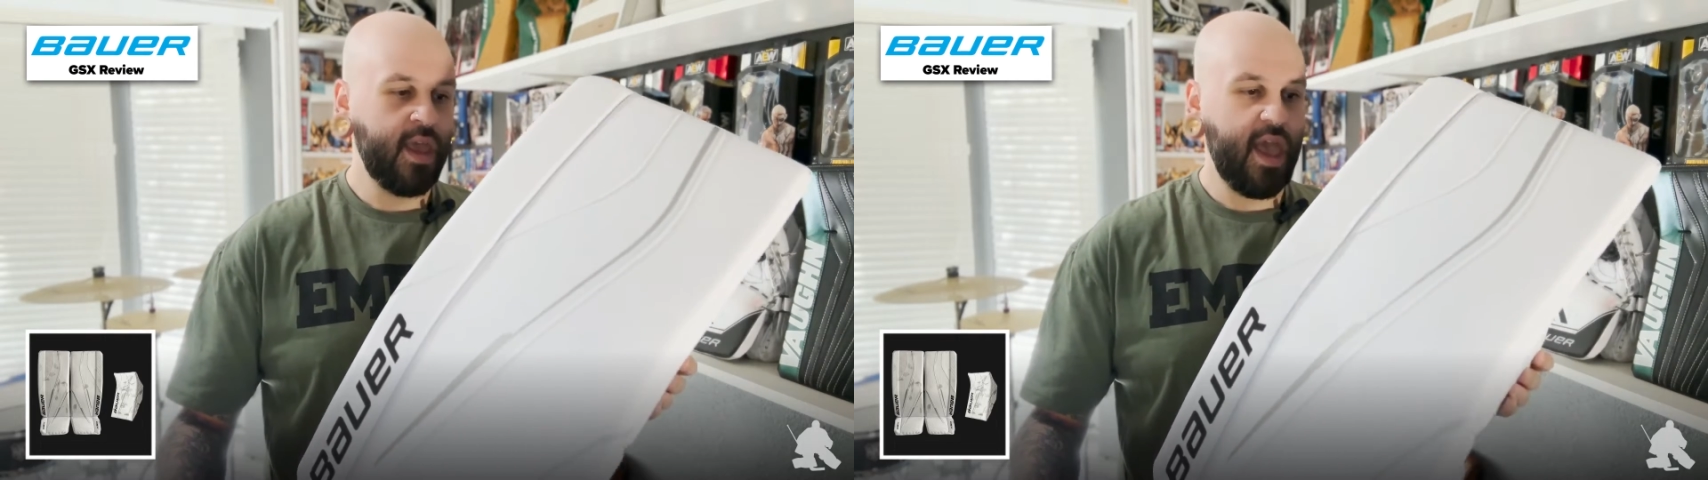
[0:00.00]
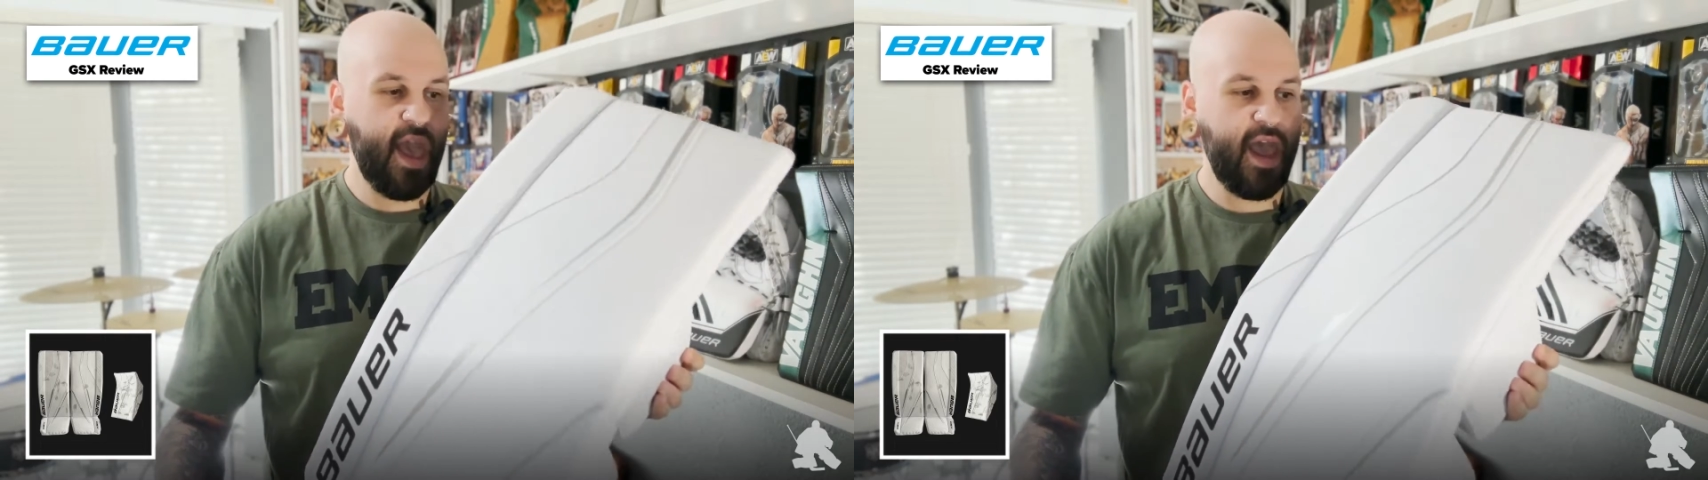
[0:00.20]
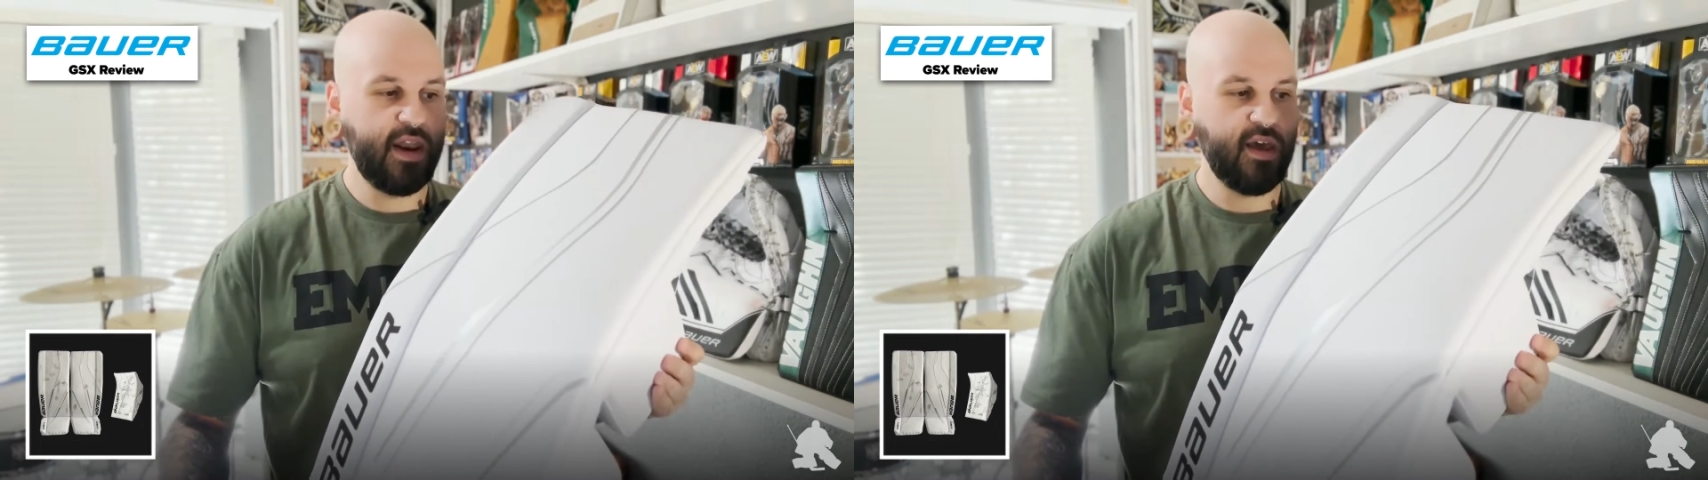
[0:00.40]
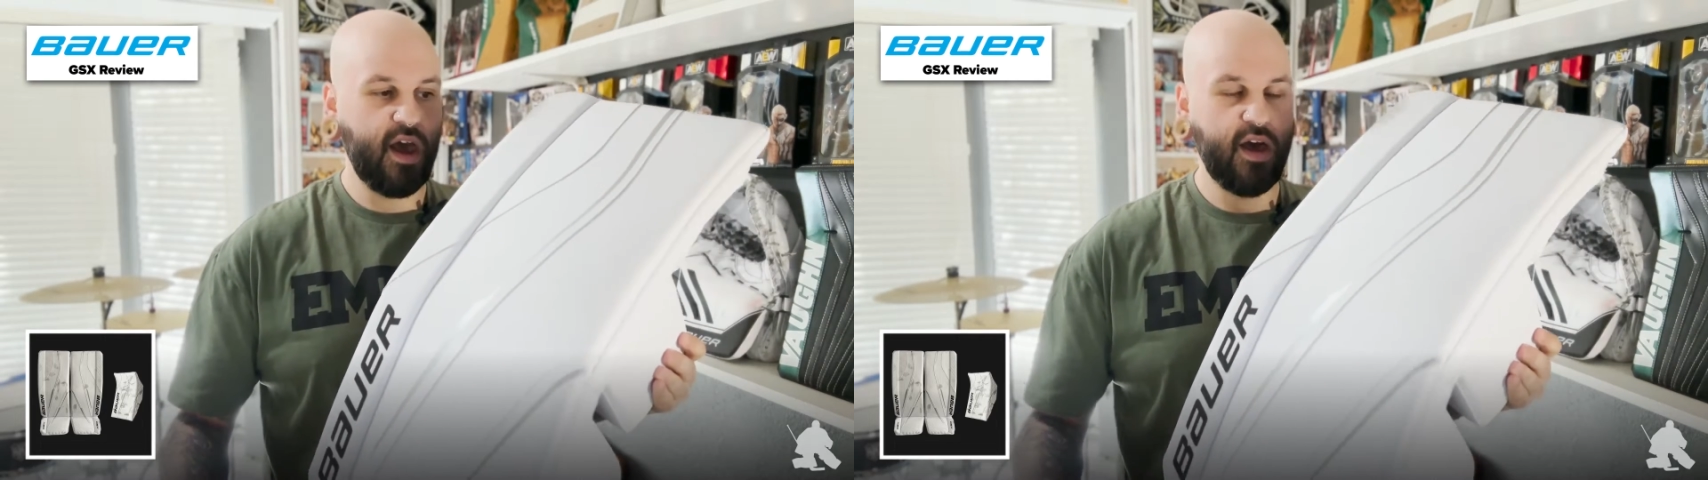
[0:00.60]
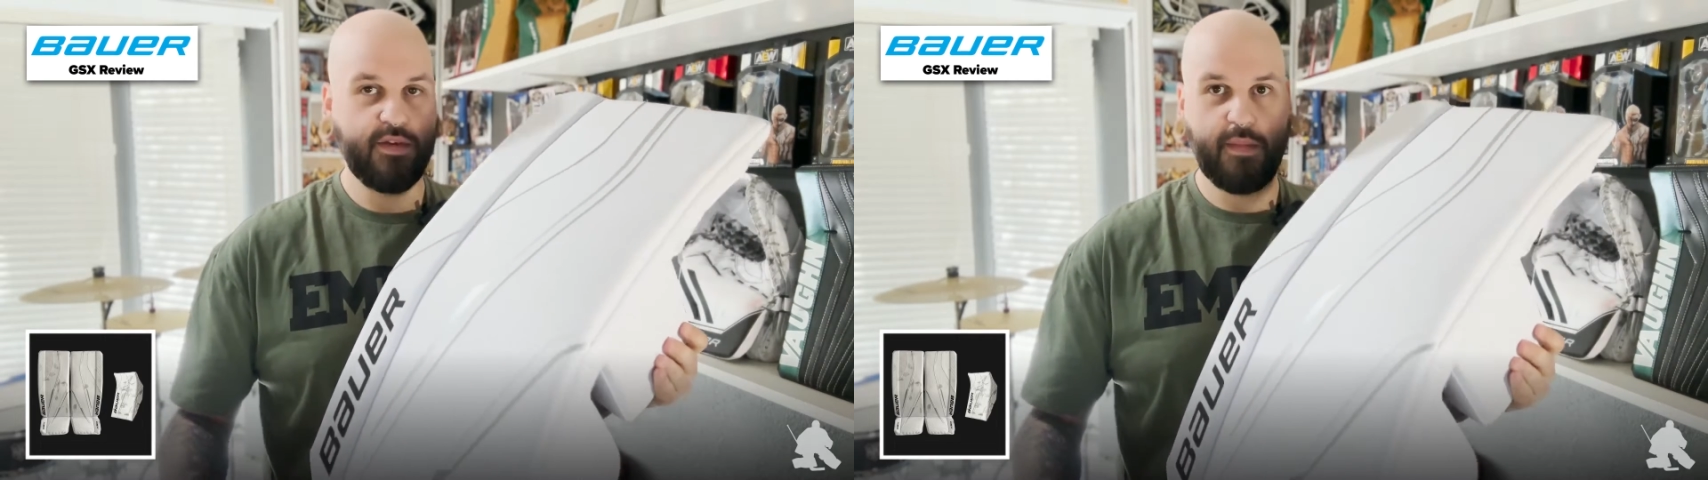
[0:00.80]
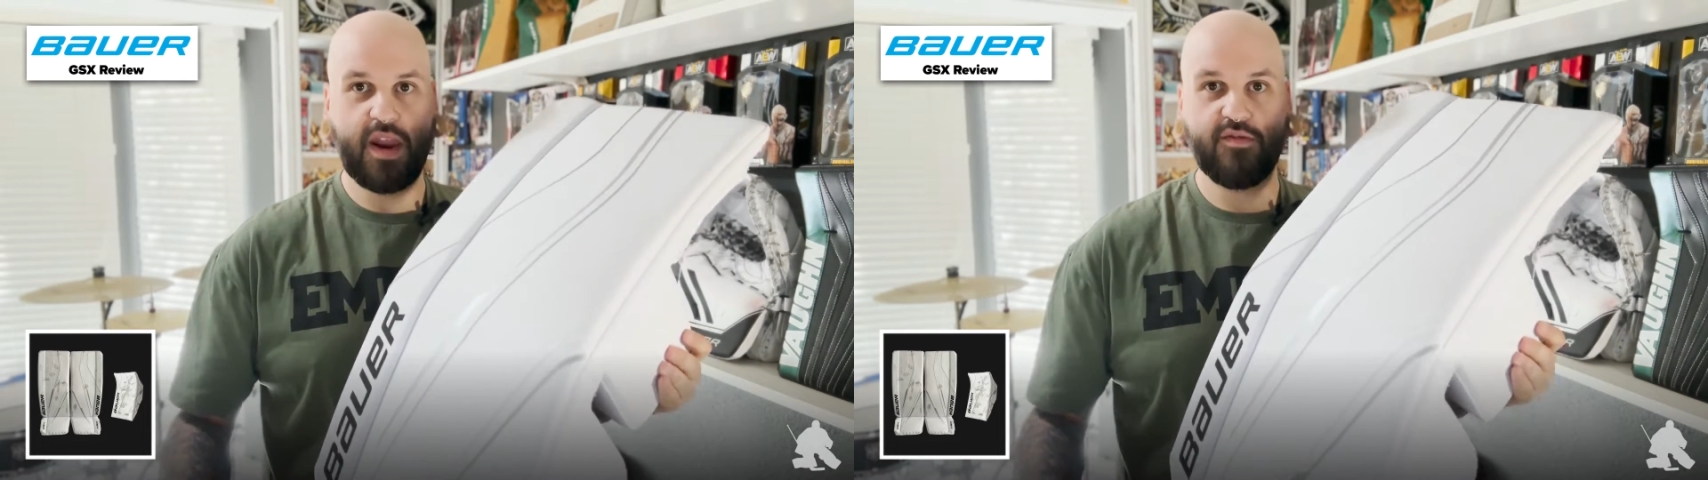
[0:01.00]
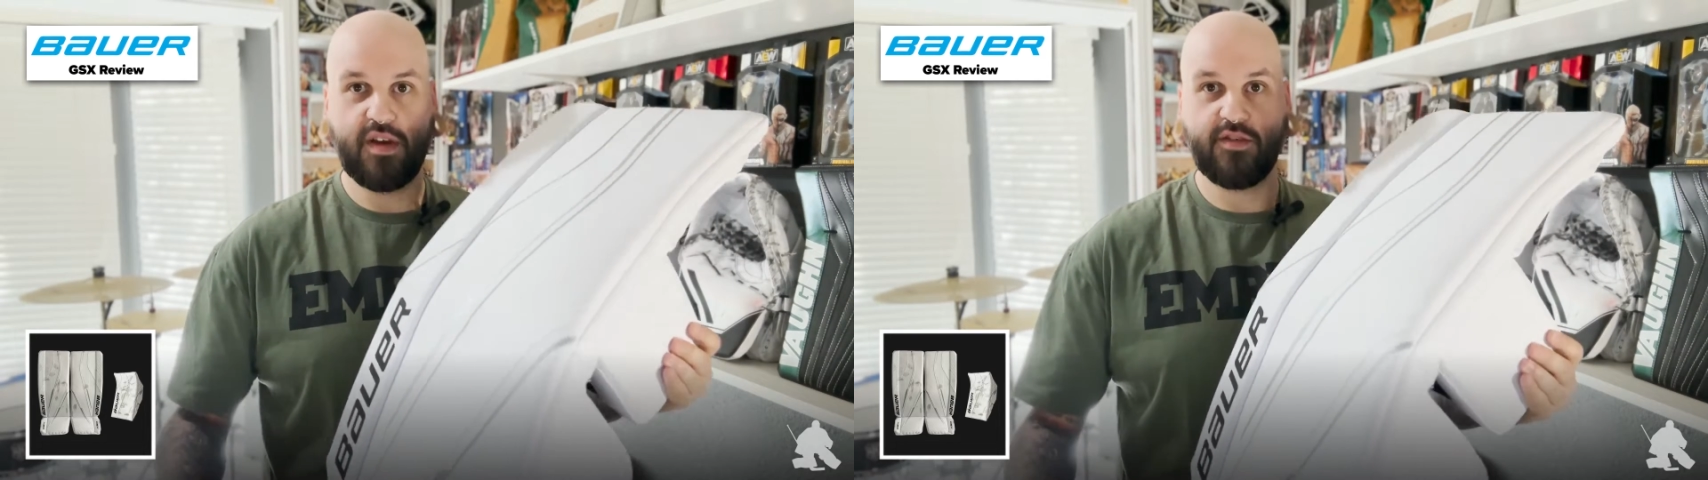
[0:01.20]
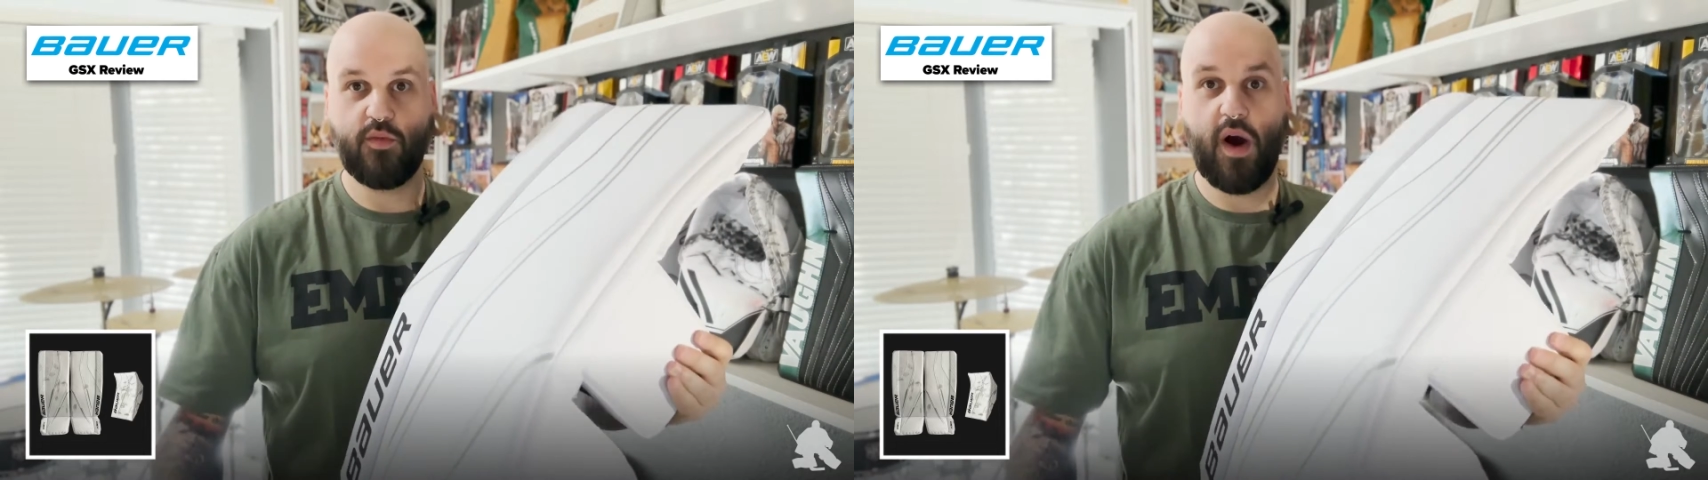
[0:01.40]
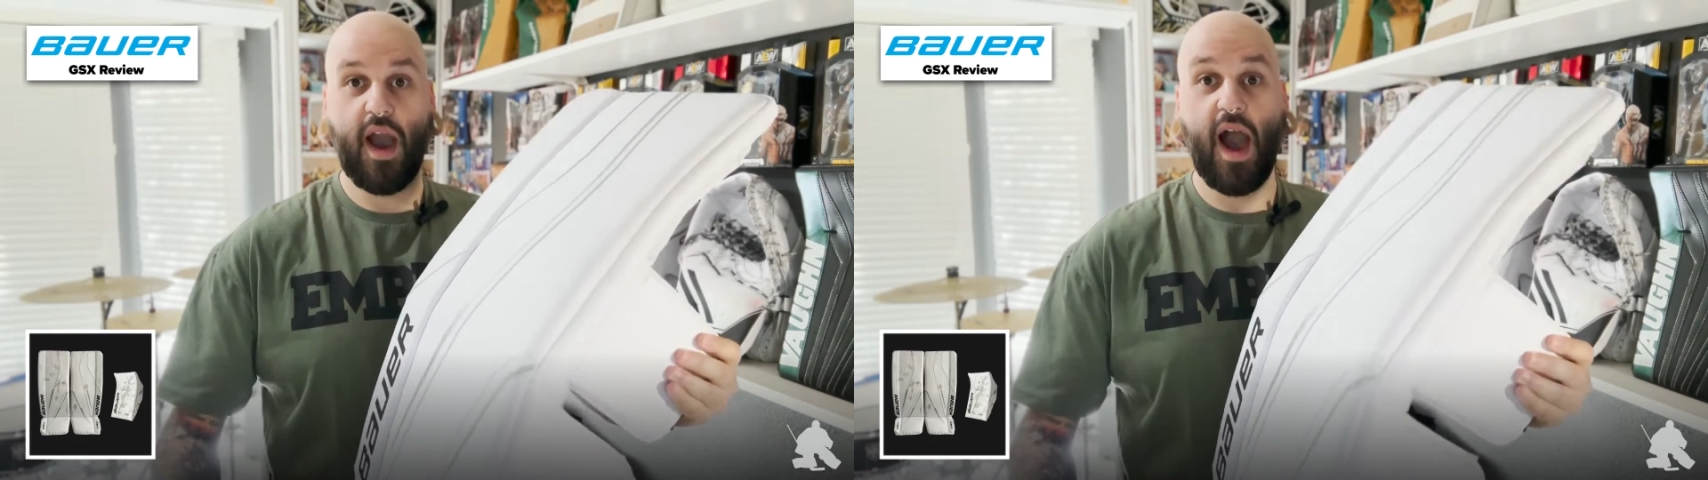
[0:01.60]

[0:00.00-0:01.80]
And the main reason why